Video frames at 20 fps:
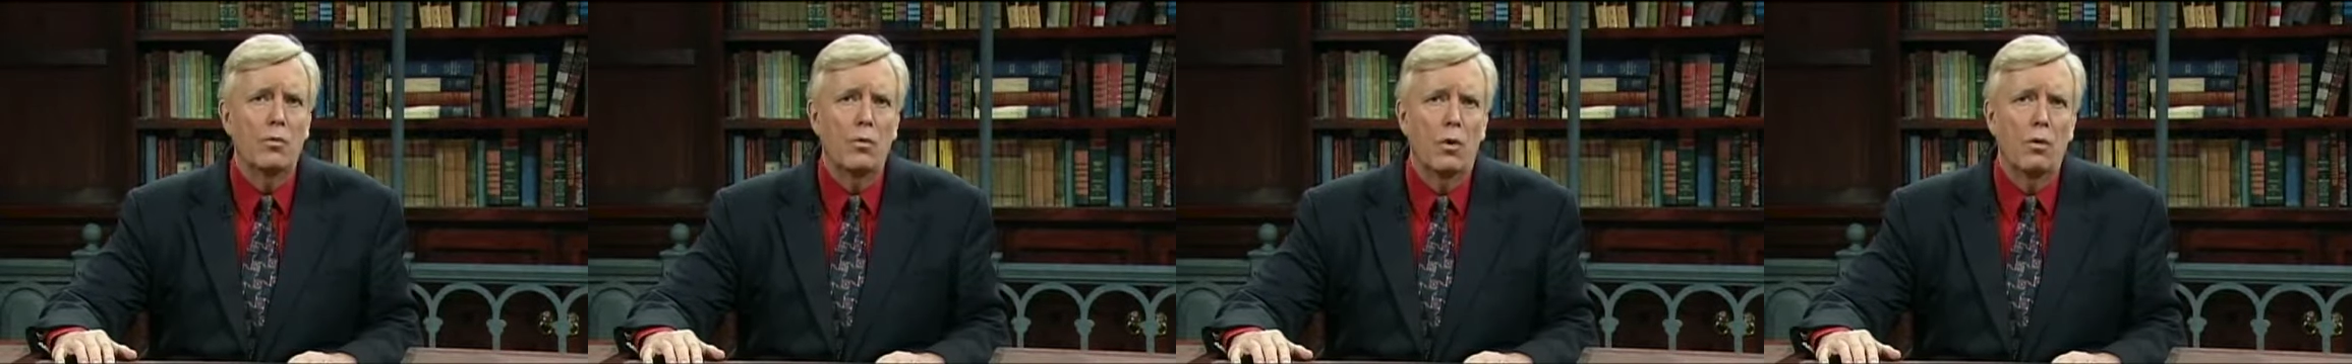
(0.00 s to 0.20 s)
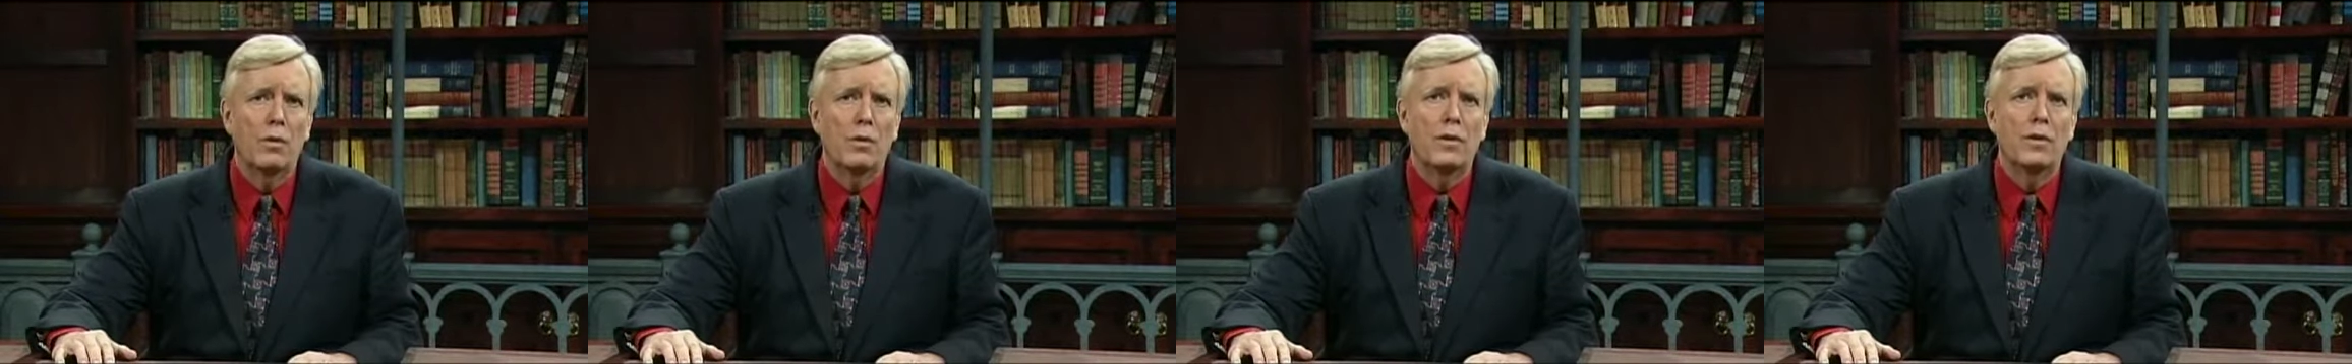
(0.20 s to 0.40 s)

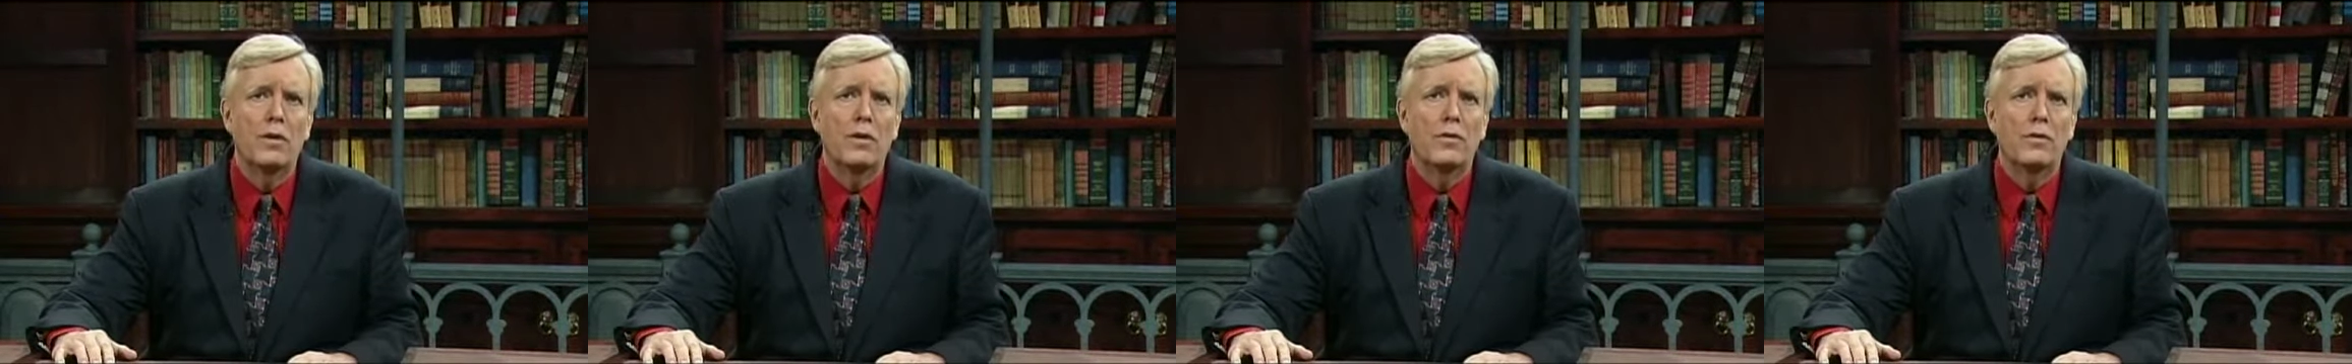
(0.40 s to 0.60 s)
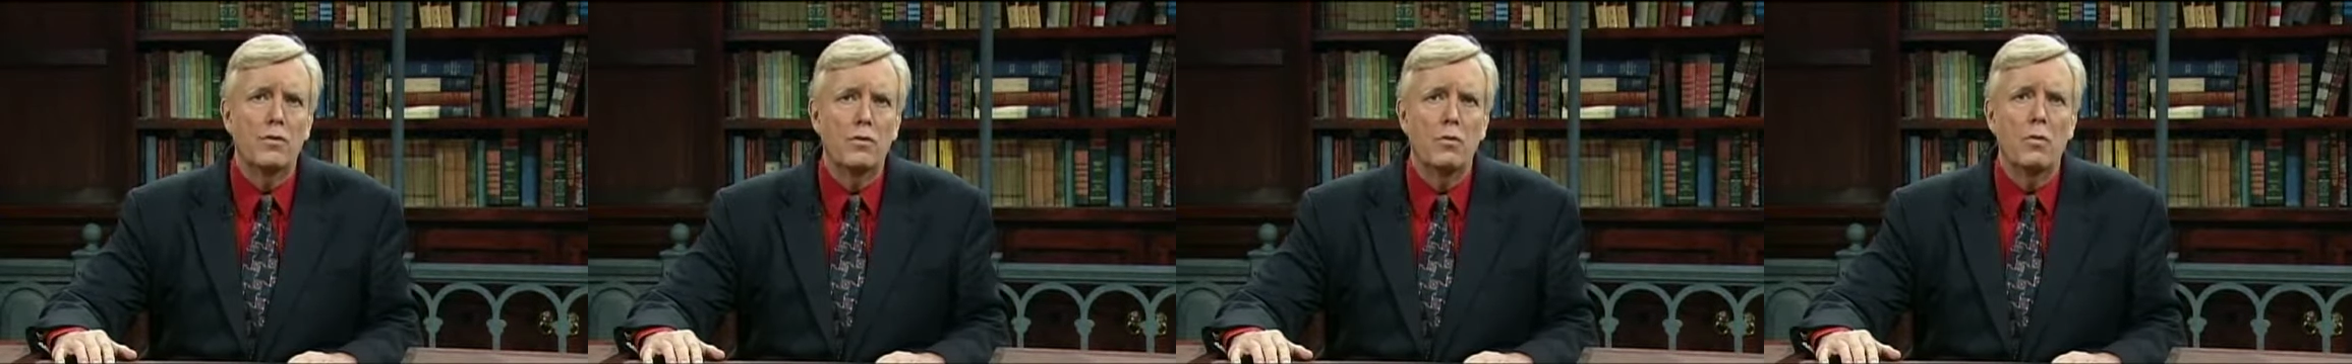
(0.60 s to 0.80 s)
role in
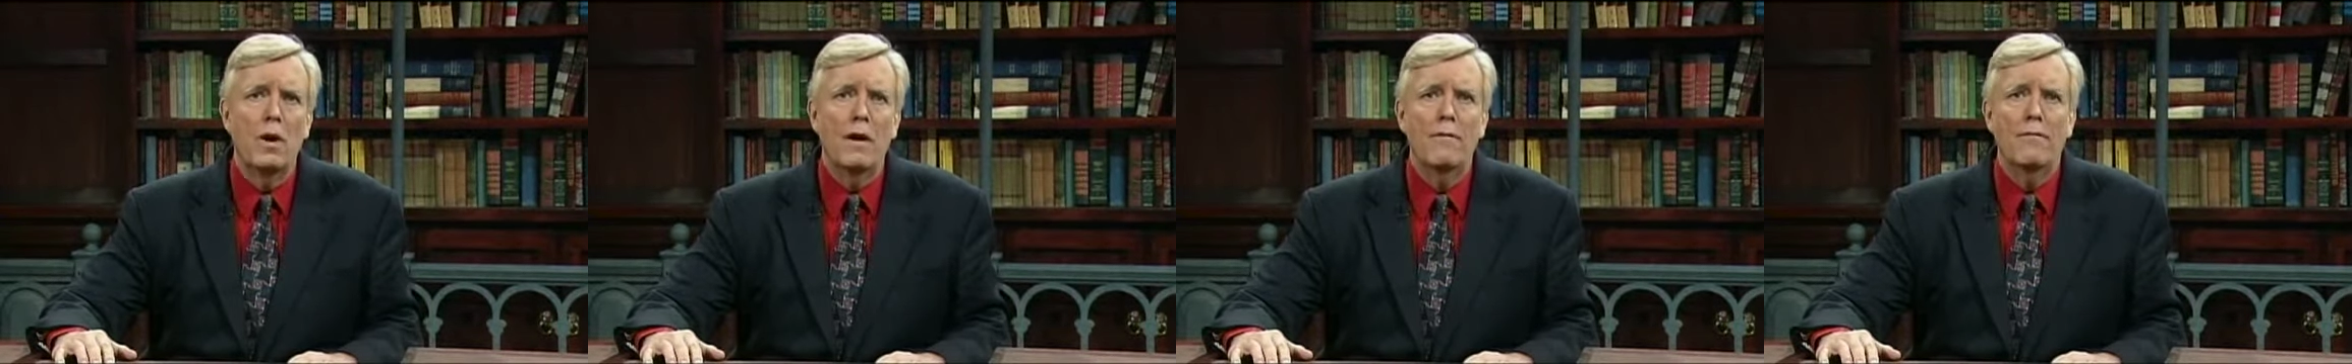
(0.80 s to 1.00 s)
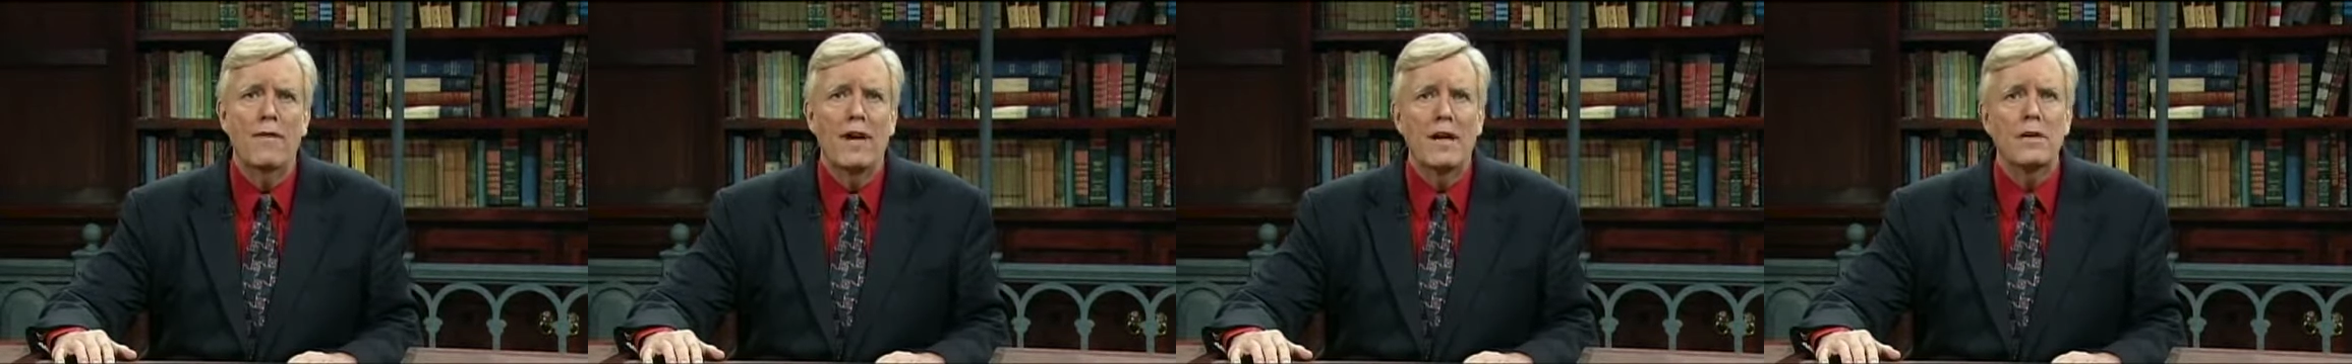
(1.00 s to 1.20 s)
the new
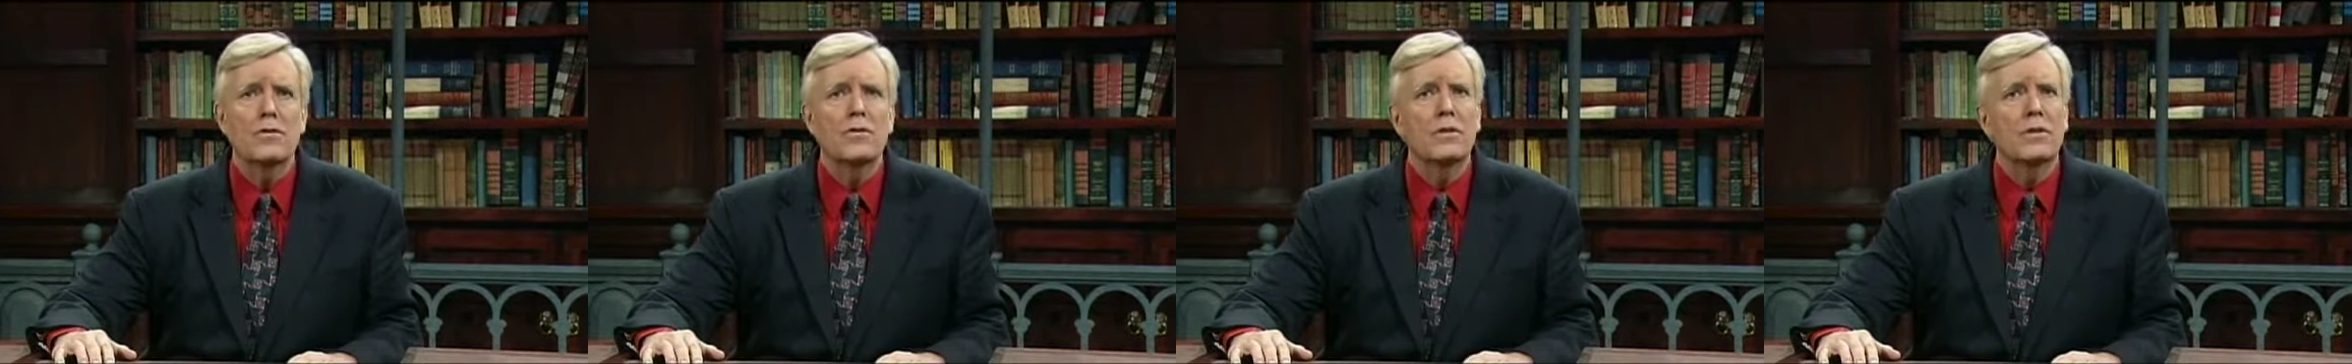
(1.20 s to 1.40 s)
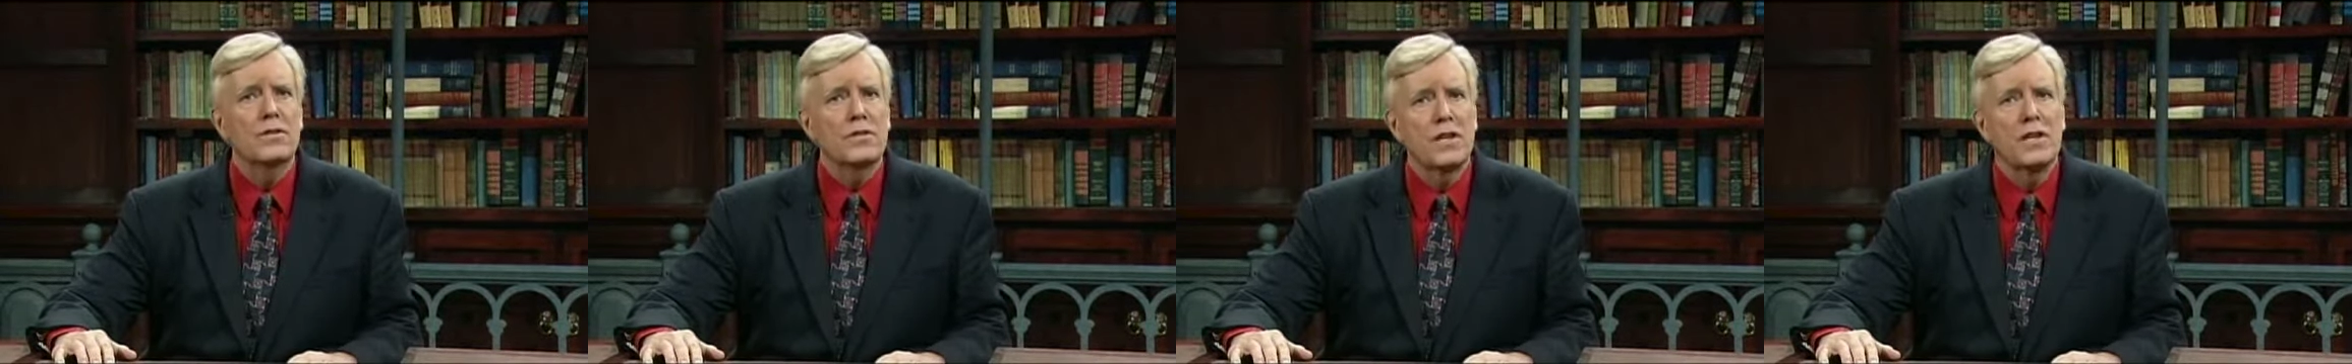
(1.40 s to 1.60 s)

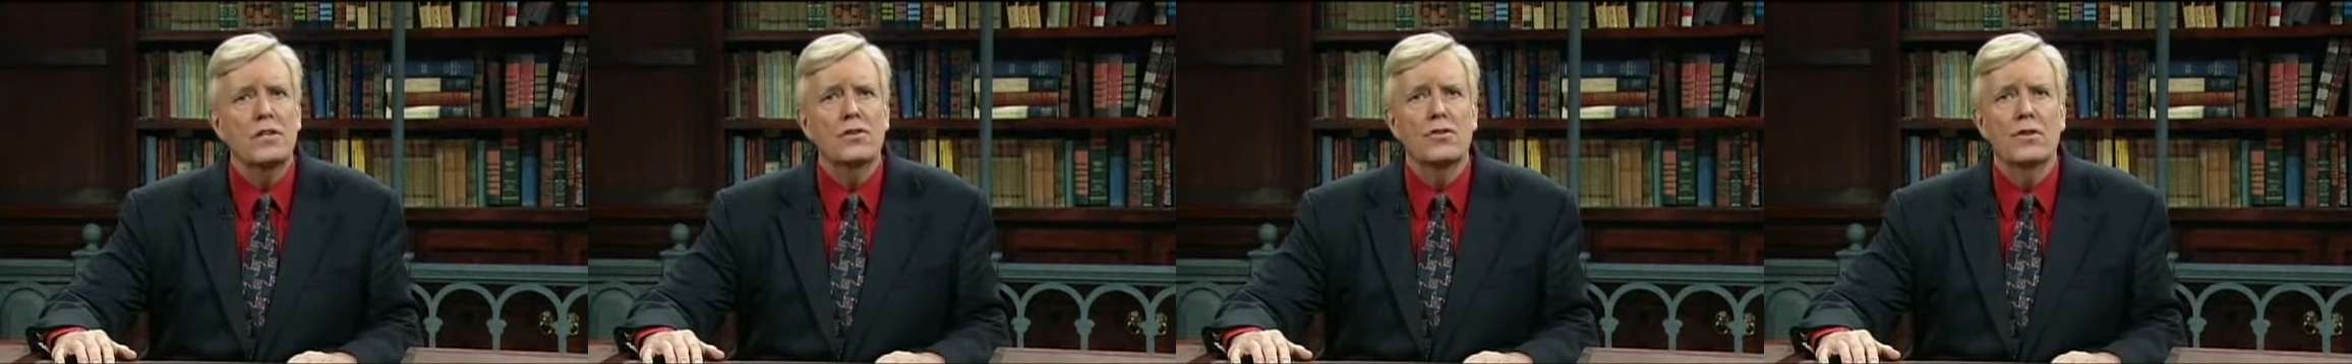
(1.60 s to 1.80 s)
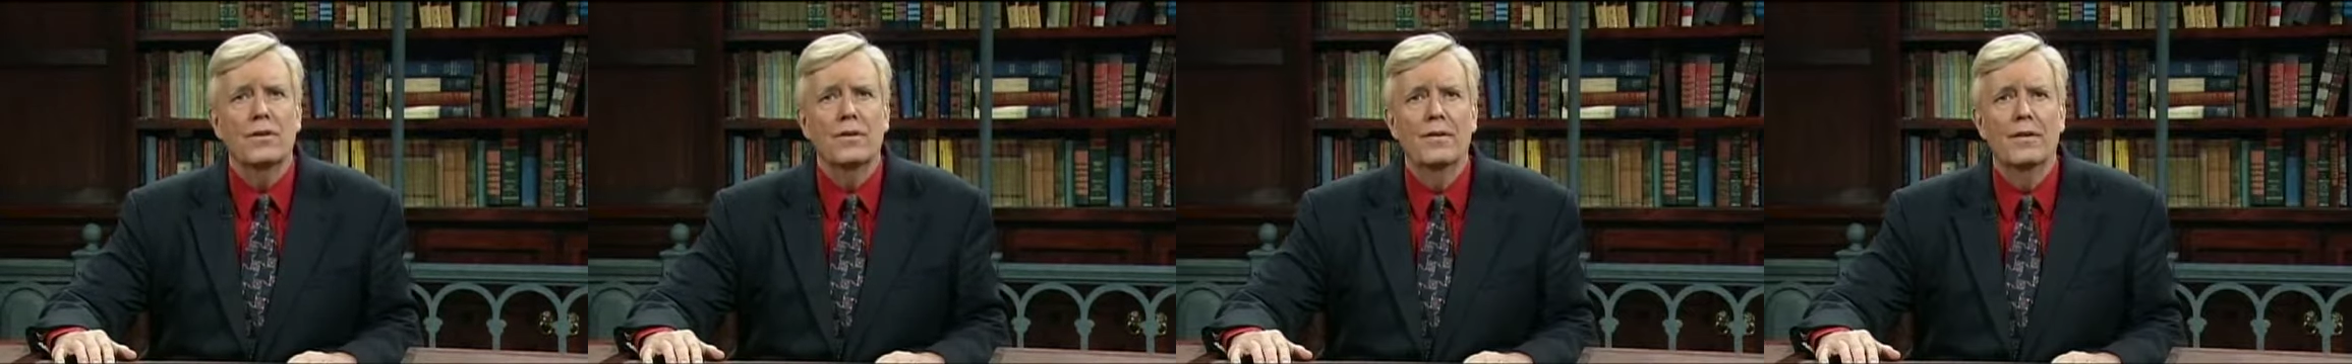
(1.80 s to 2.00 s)

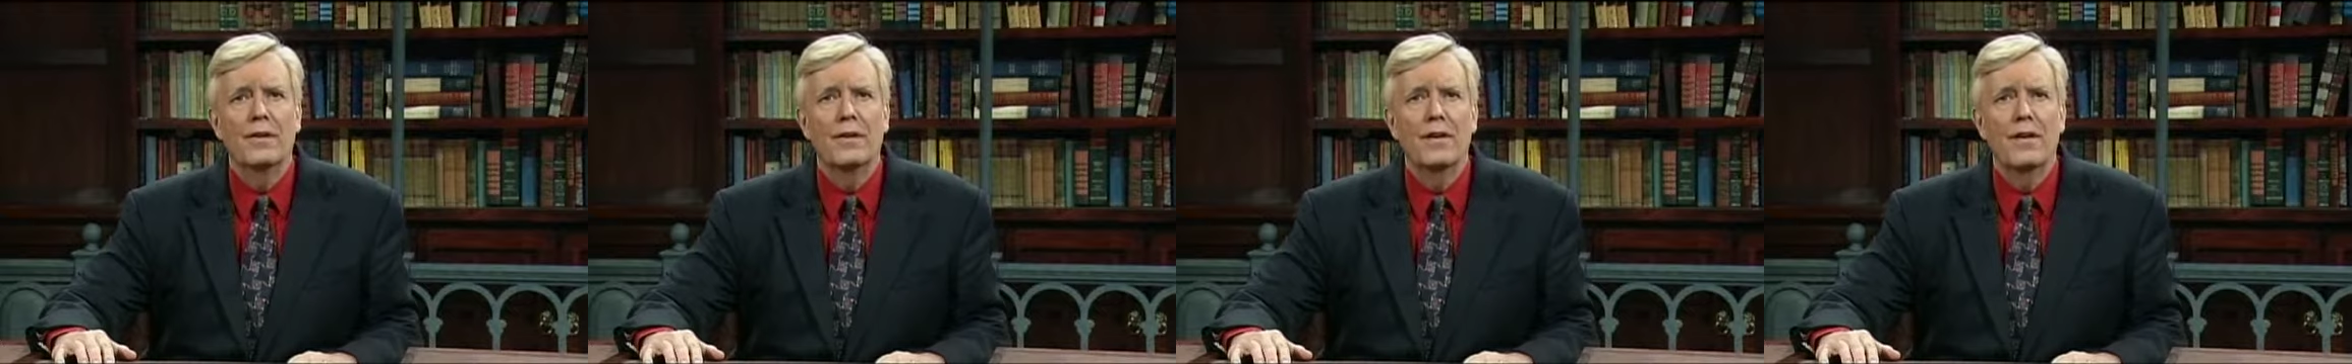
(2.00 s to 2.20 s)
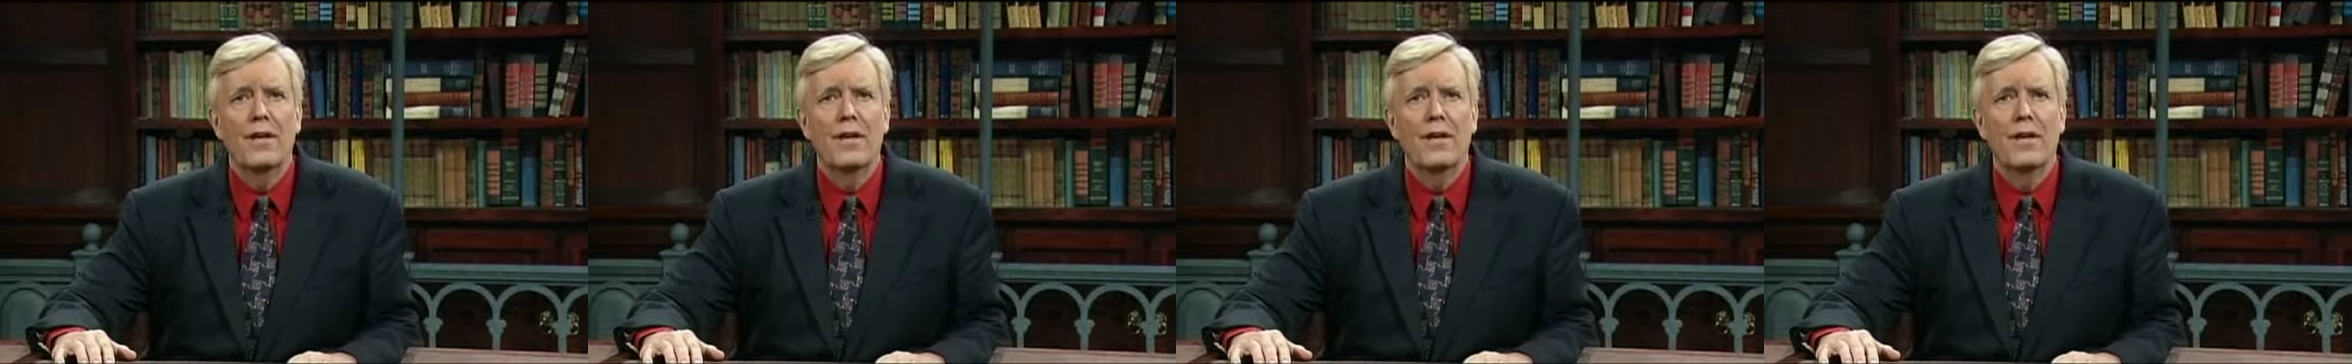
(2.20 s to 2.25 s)
evangelization.